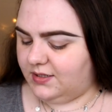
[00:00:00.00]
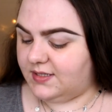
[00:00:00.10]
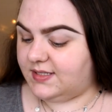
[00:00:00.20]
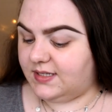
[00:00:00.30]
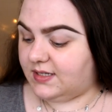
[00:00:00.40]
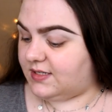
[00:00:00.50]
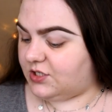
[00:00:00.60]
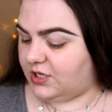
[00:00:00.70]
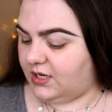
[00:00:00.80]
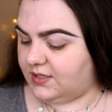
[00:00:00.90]

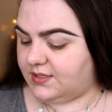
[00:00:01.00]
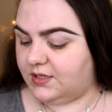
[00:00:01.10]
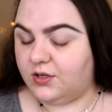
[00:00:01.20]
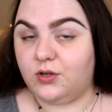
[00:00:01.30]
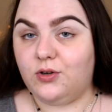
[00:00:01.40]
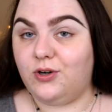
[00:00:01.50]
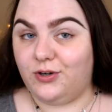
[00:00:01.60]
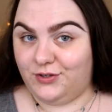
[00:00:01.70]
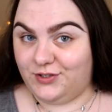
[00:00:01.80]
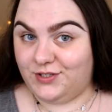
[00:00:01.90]
6 shades,
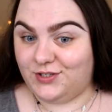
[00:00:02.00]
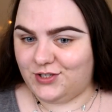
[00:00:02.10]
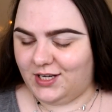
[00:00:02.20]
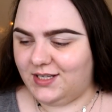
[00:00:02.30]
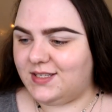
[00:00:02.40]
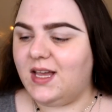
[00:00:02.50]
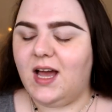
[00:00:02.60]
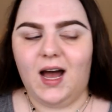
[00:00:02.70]
gorgeous shades.